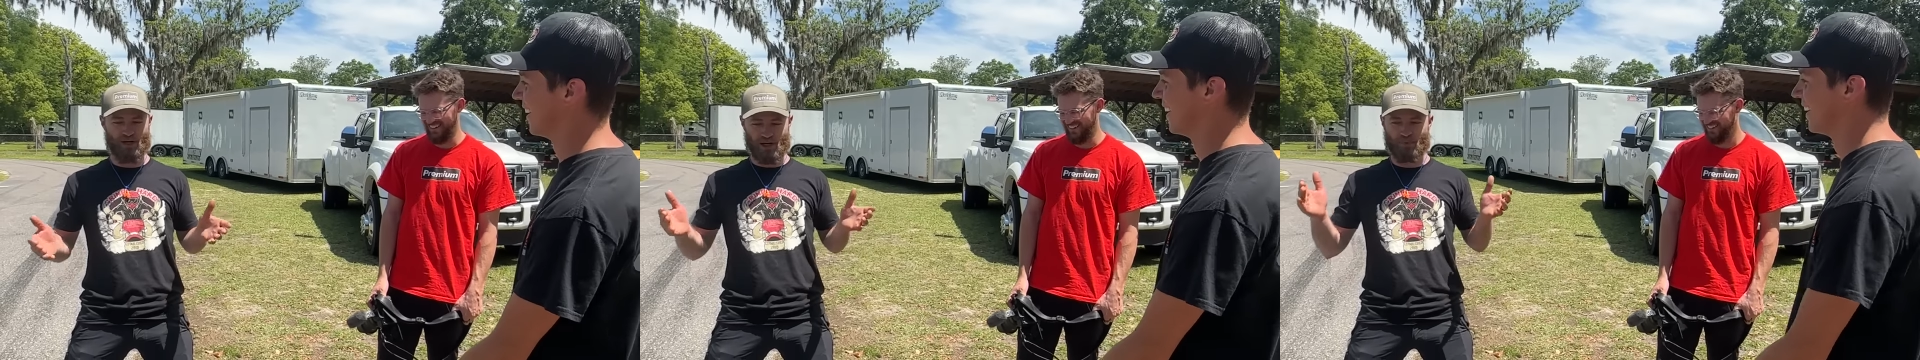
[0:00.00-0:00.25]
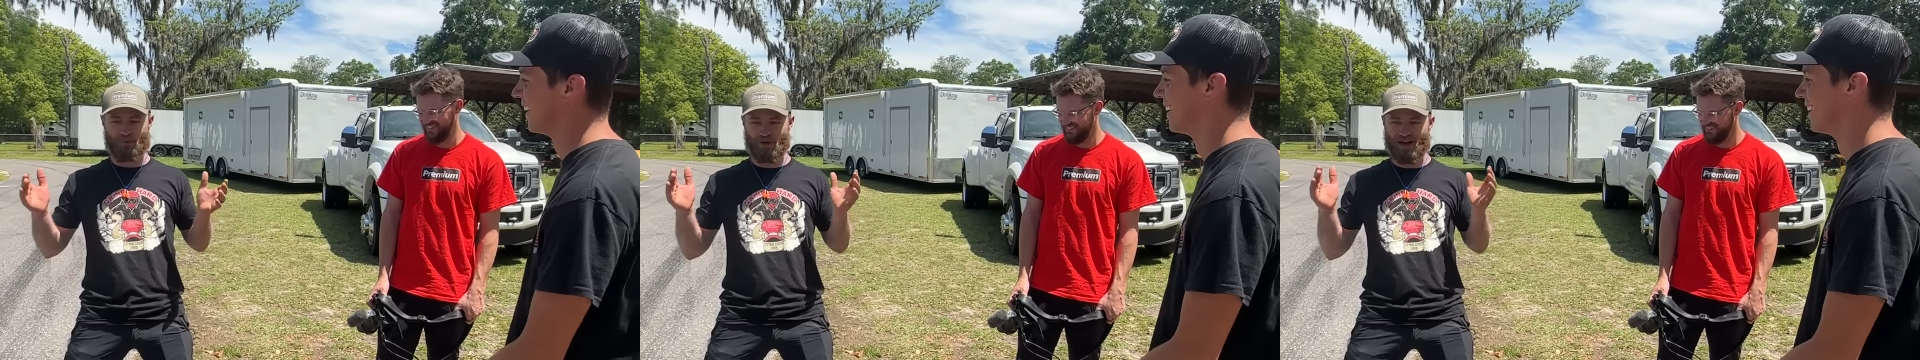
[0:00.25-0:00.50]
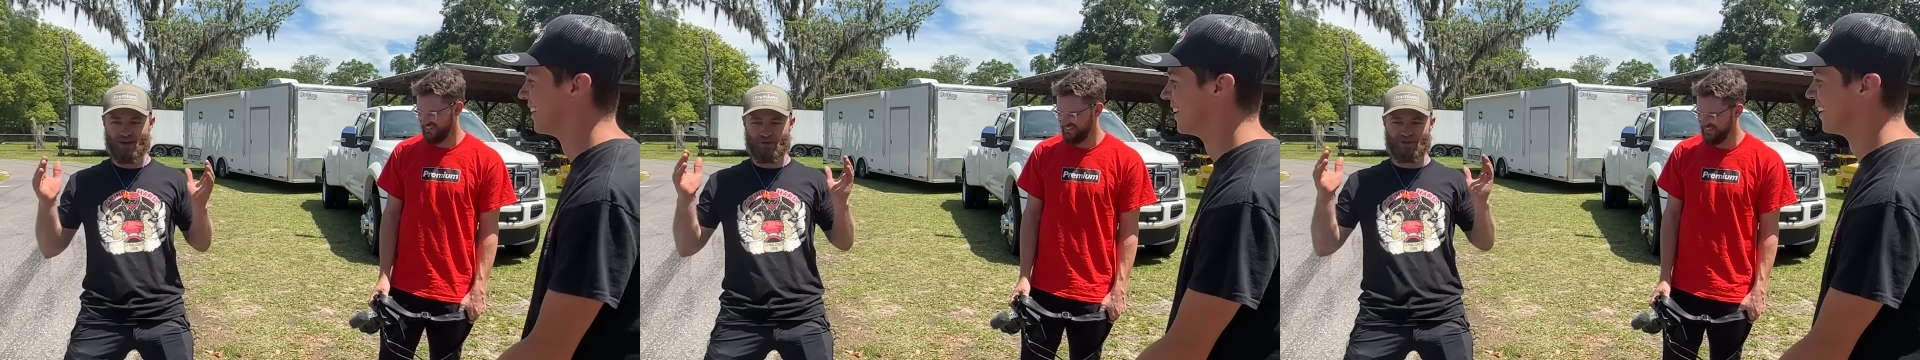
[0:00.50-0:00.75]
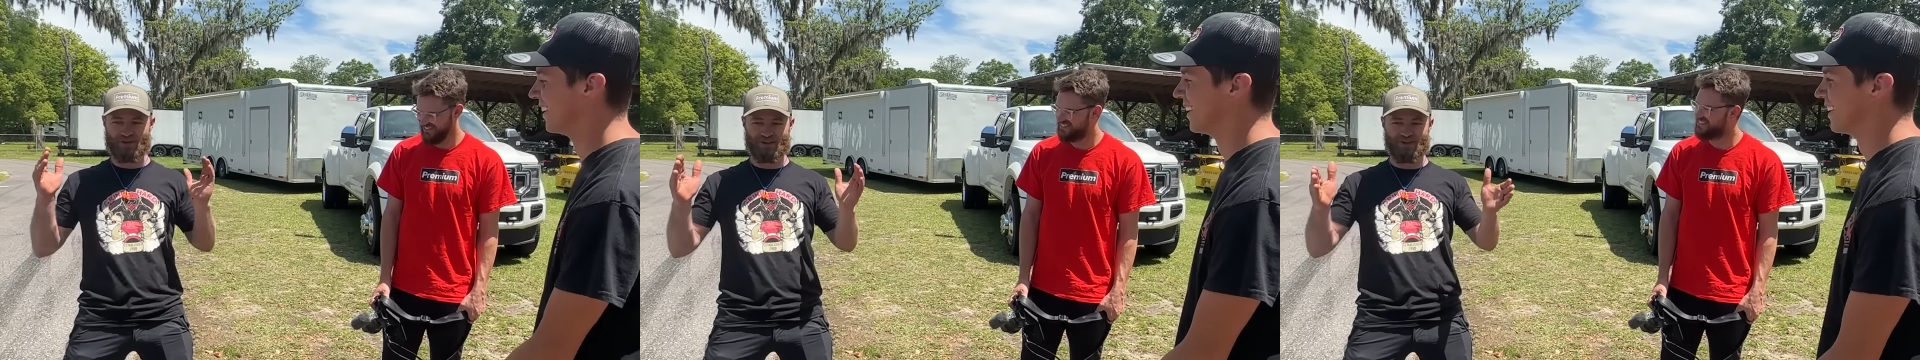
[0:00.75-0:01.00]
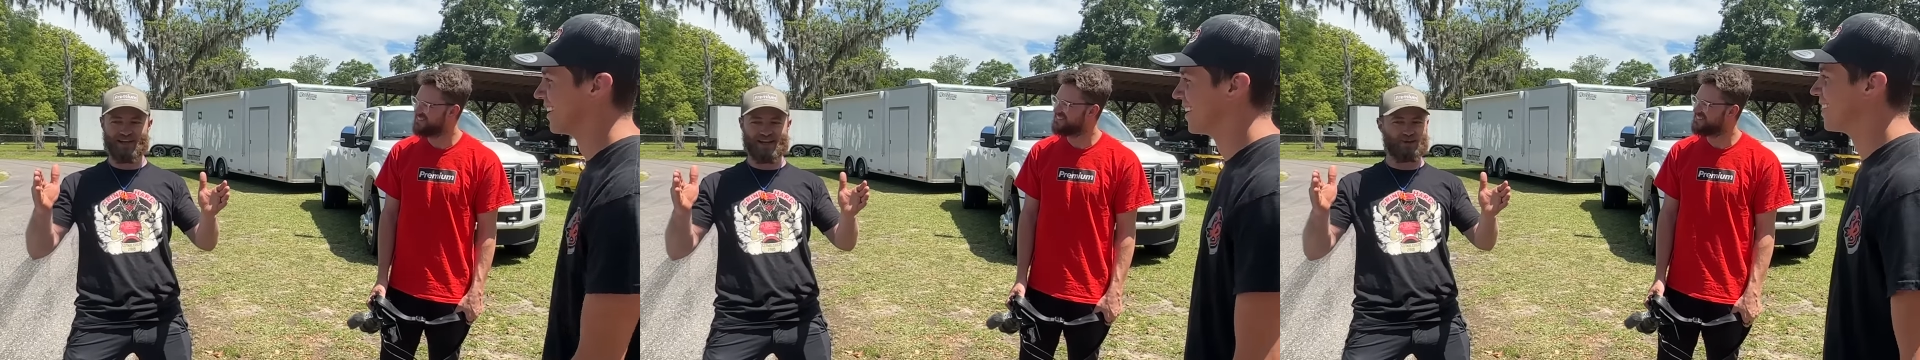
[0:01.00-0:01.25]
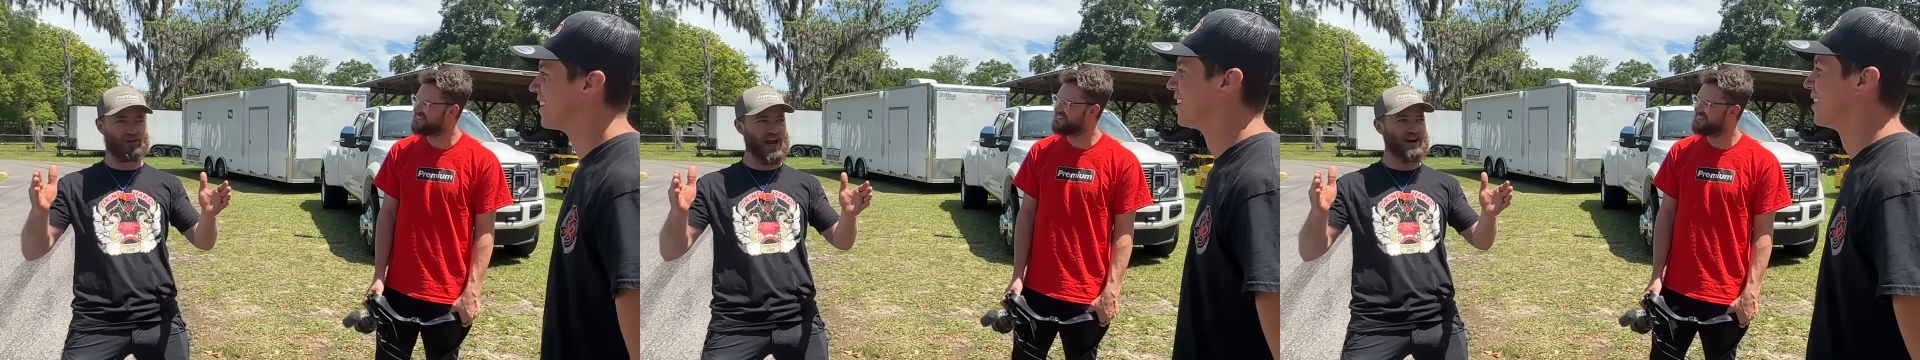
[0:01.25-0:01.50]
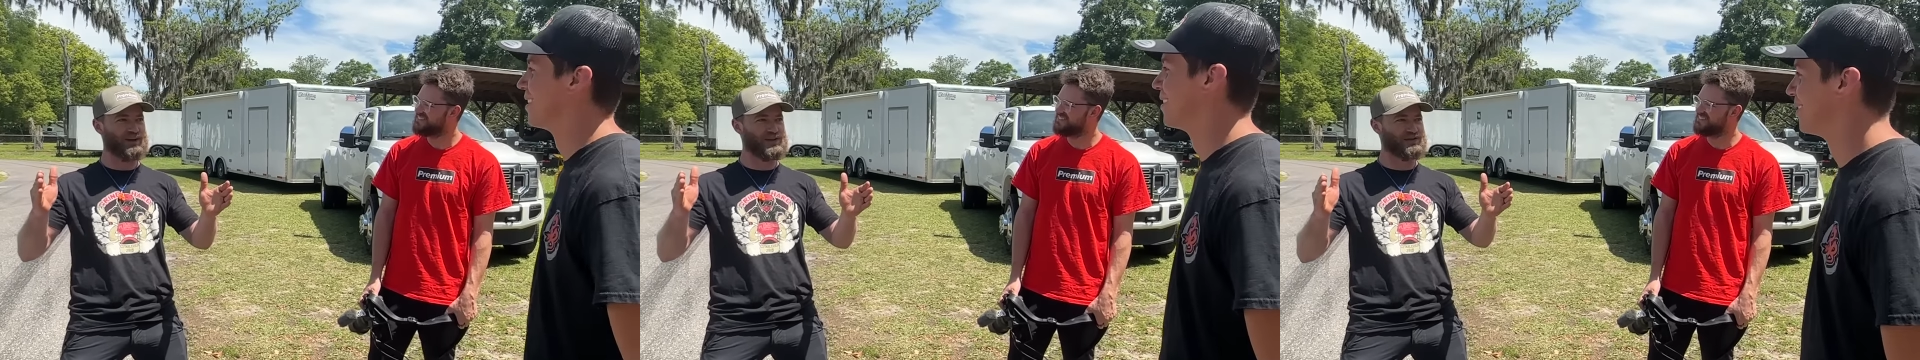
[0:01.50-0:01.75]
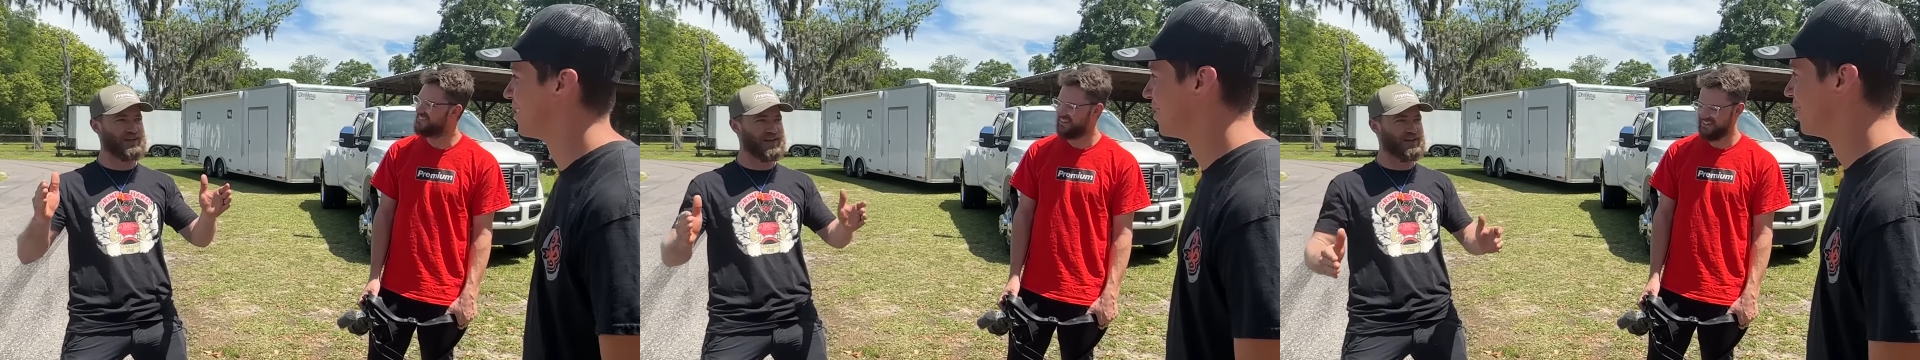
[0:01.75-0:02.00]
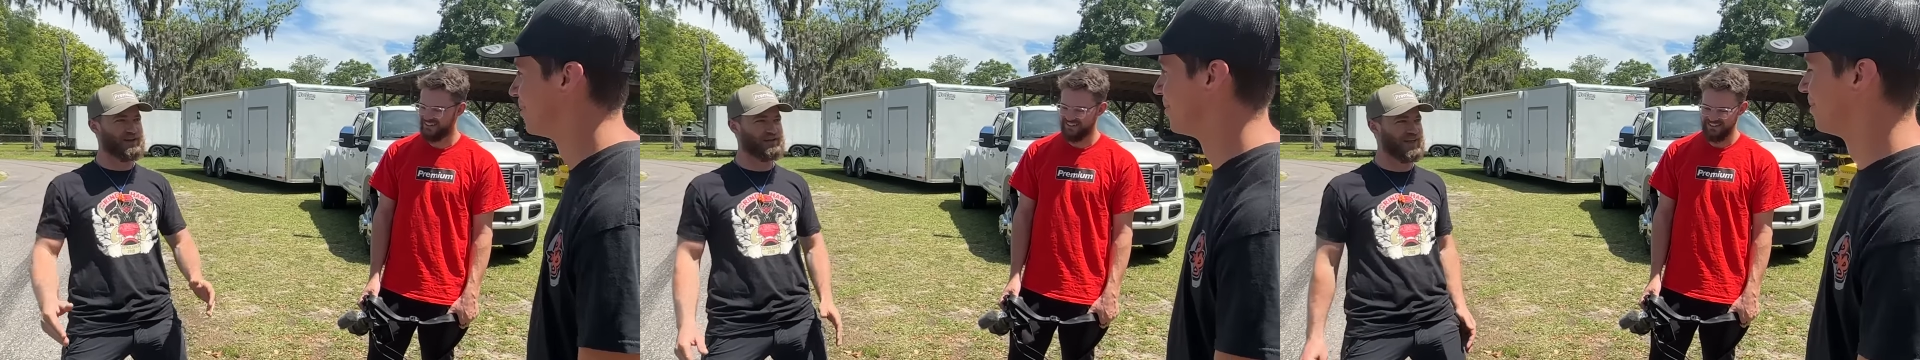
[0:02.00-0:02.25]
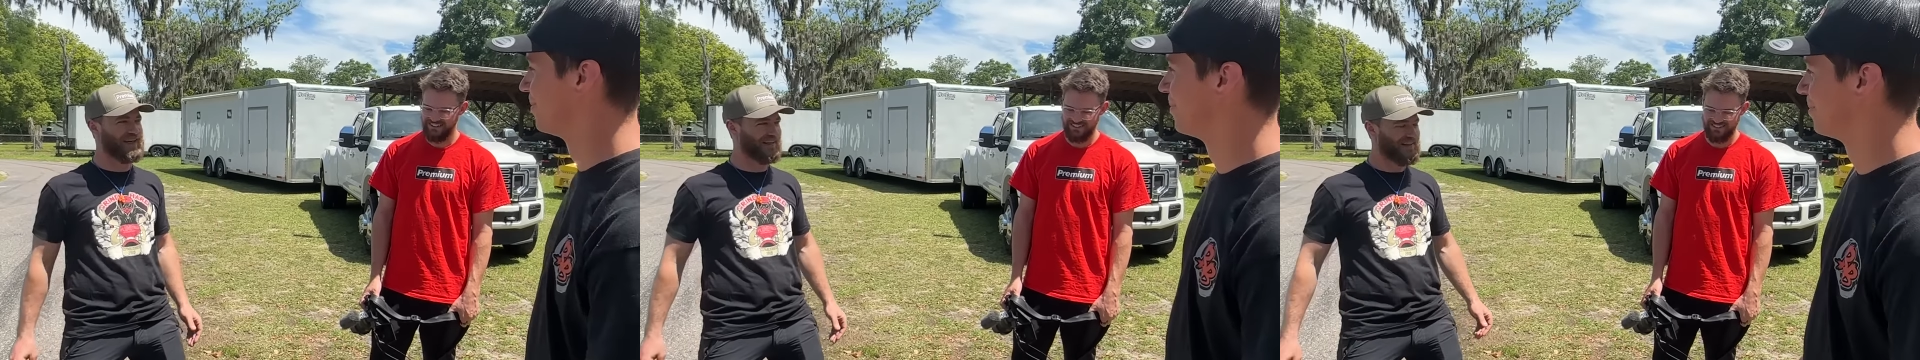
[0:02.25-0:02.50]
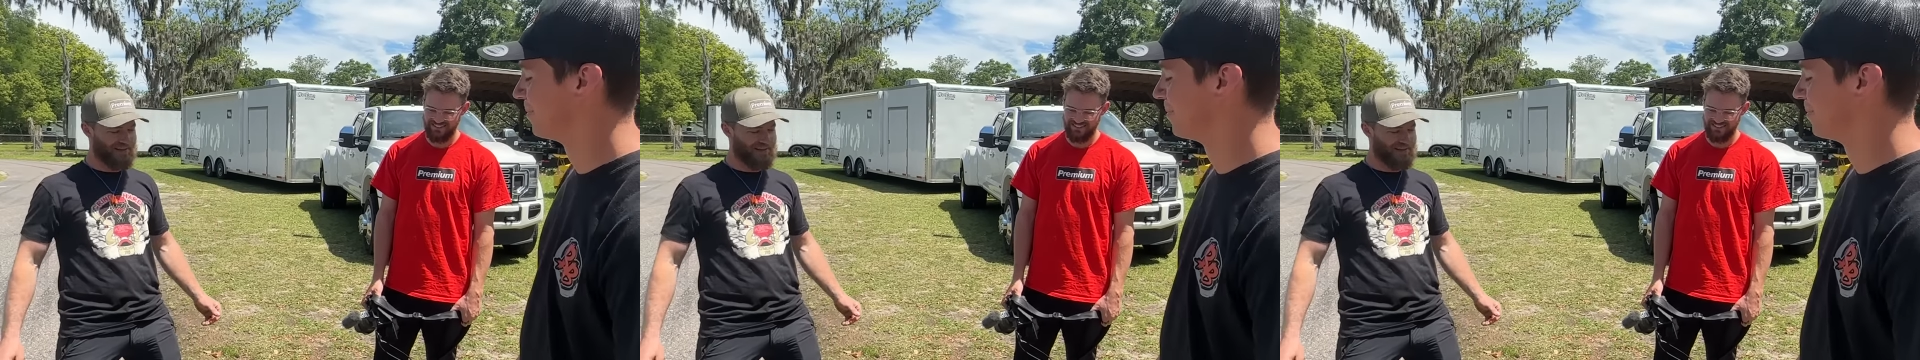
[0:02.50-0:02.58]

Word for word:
Speaker 1: gonna put out this little like challenge video of like